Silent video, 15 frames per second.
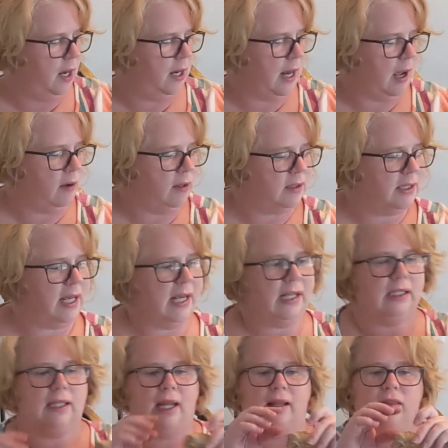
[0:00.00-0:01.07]
Now I'll take a
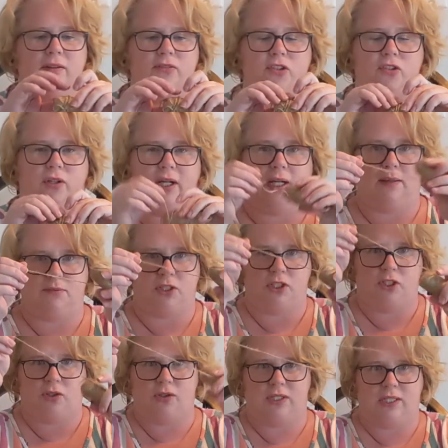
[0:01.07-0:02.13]
length of string. I'm
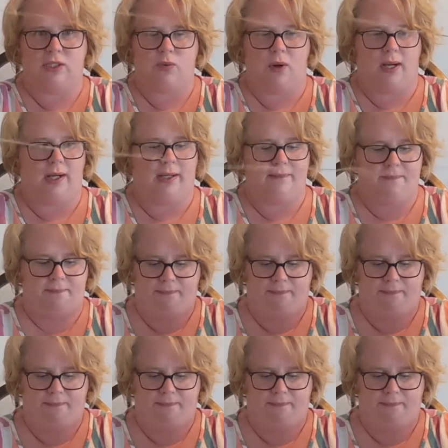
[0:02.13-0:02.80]
just using twine.